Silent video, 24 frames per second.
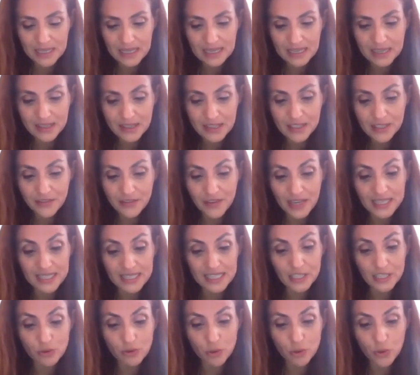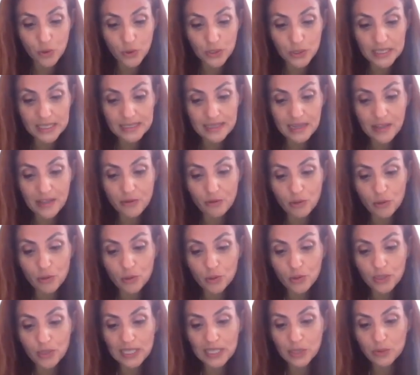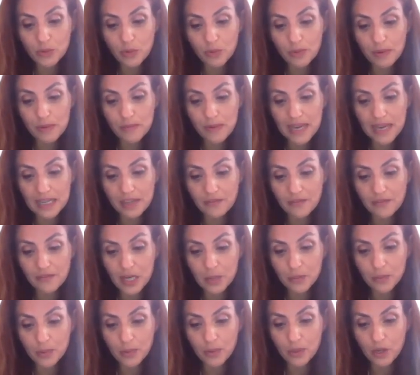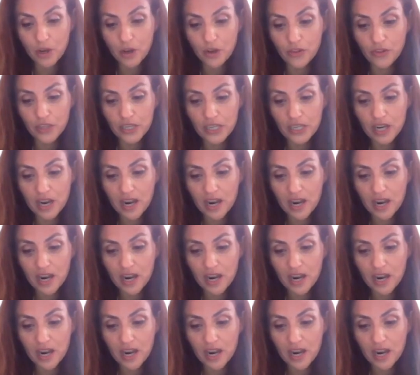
This event is recorded and the recordings will be made available on the